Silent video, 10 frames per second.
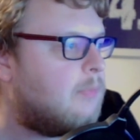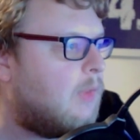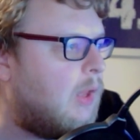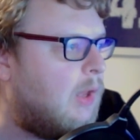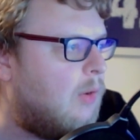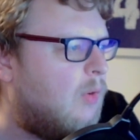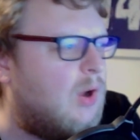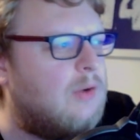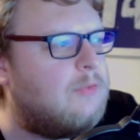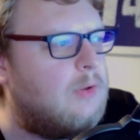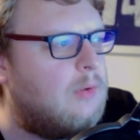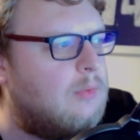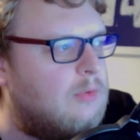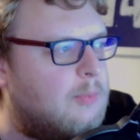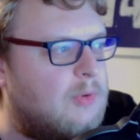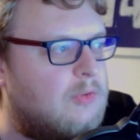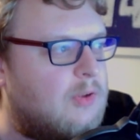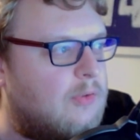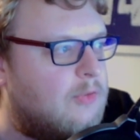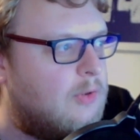or afternoon. I suppose it's
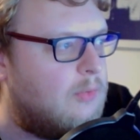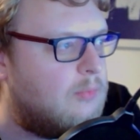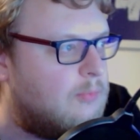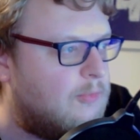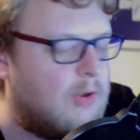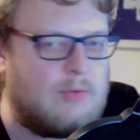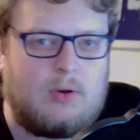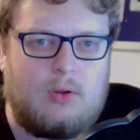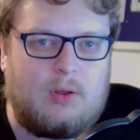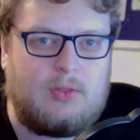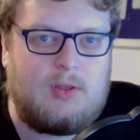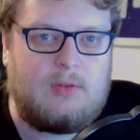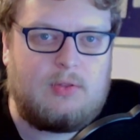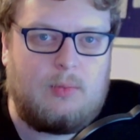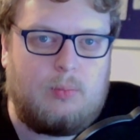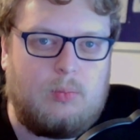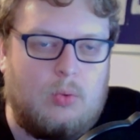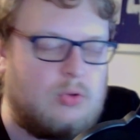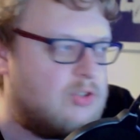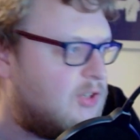afternoon. 5 o'clock I think is the
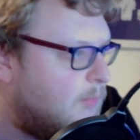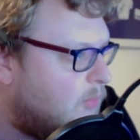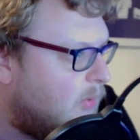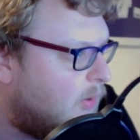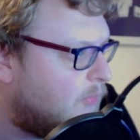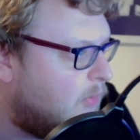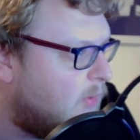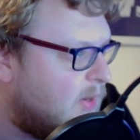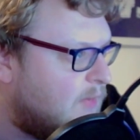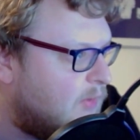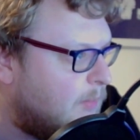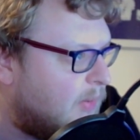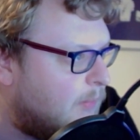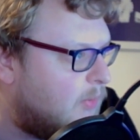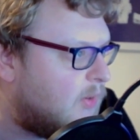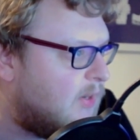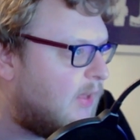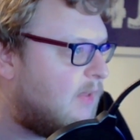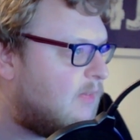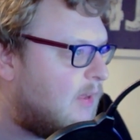watershed between afternoon and evening, but I'm not going to
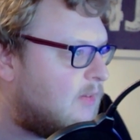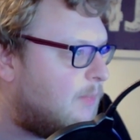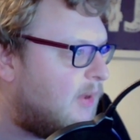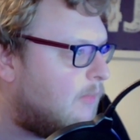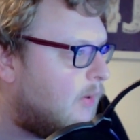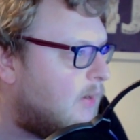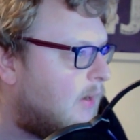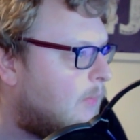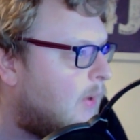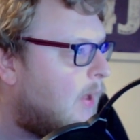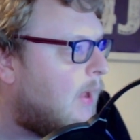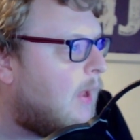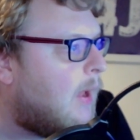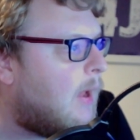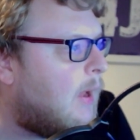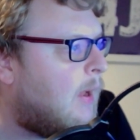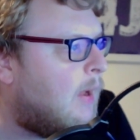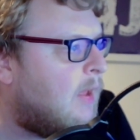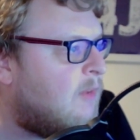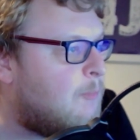get into that debate right now.
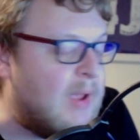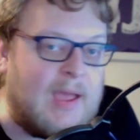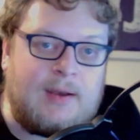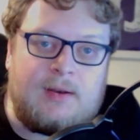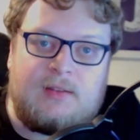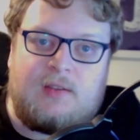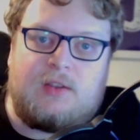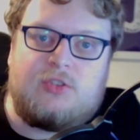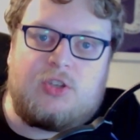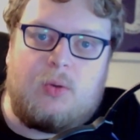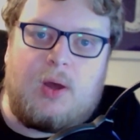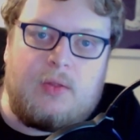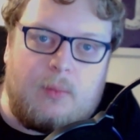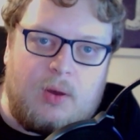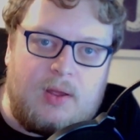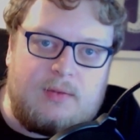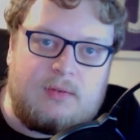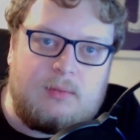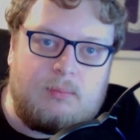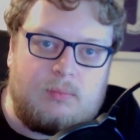If my analytics show
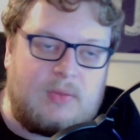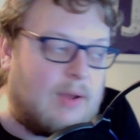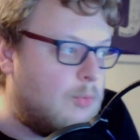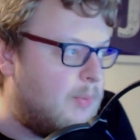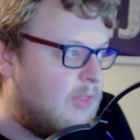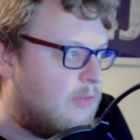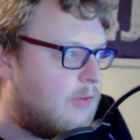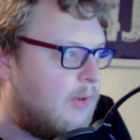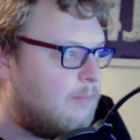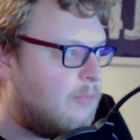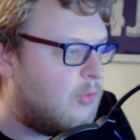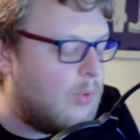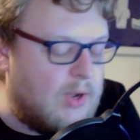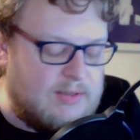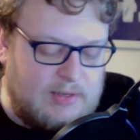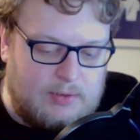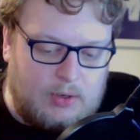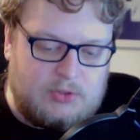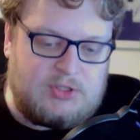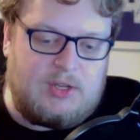otherwise, that will be the time. So what I did
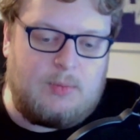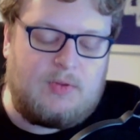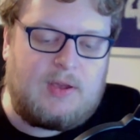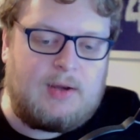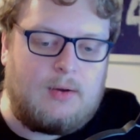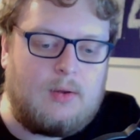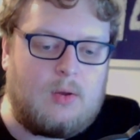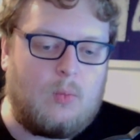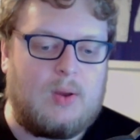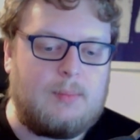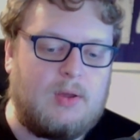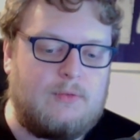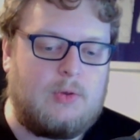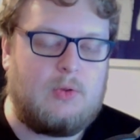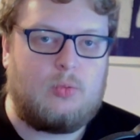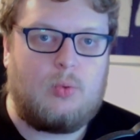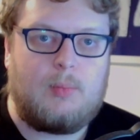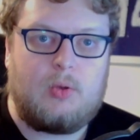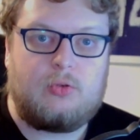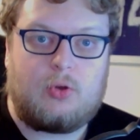last year was I had a look at when my viewers were
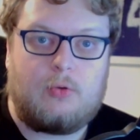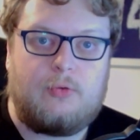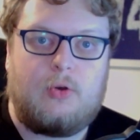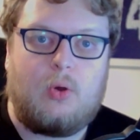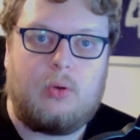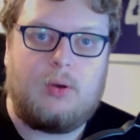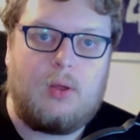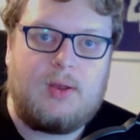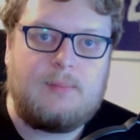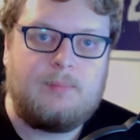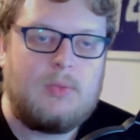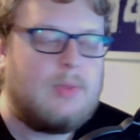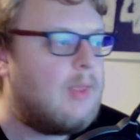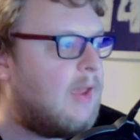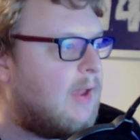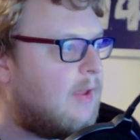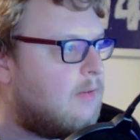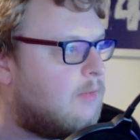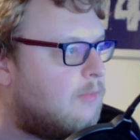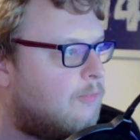most often online,
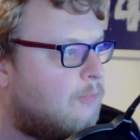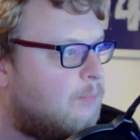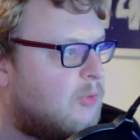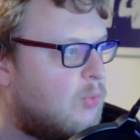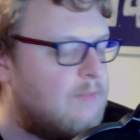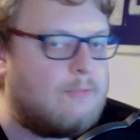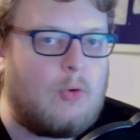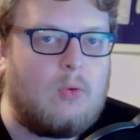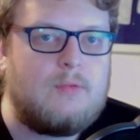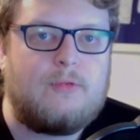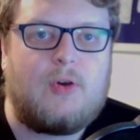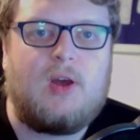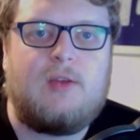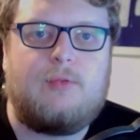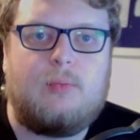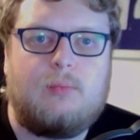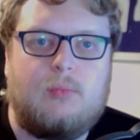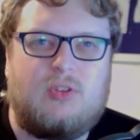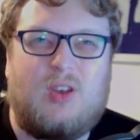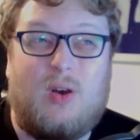and between 4 and 5
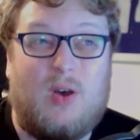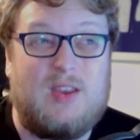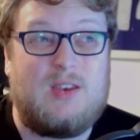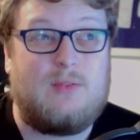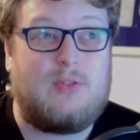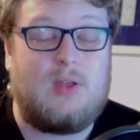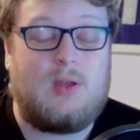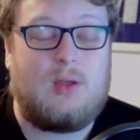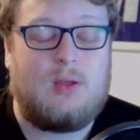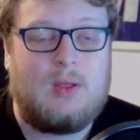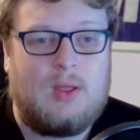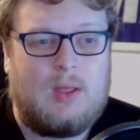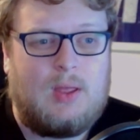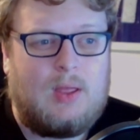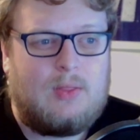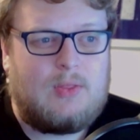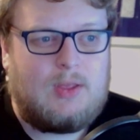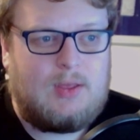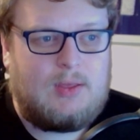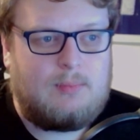was kind of the
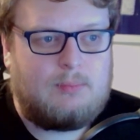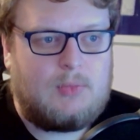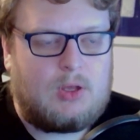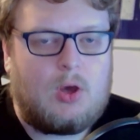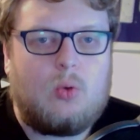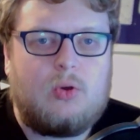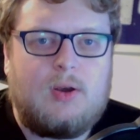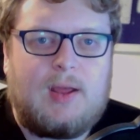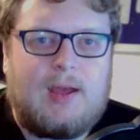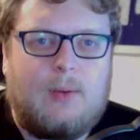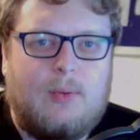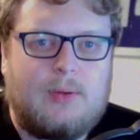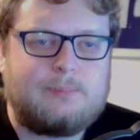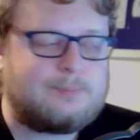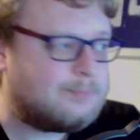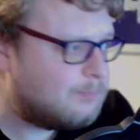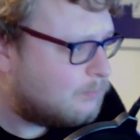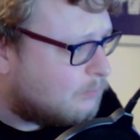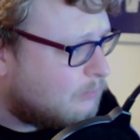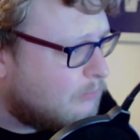golden hour.
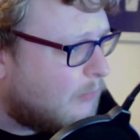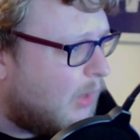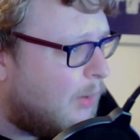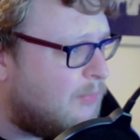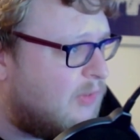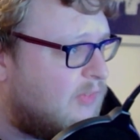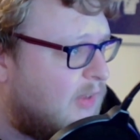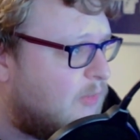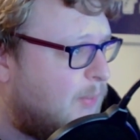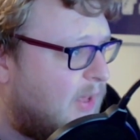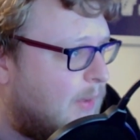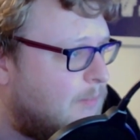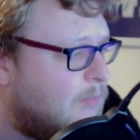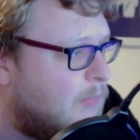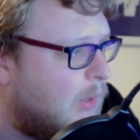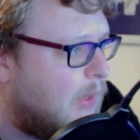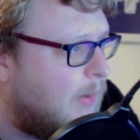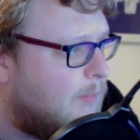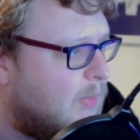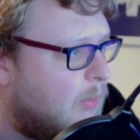Up to 6 PM
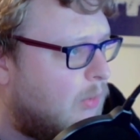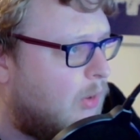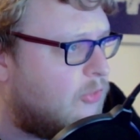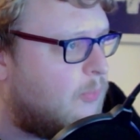there were lots of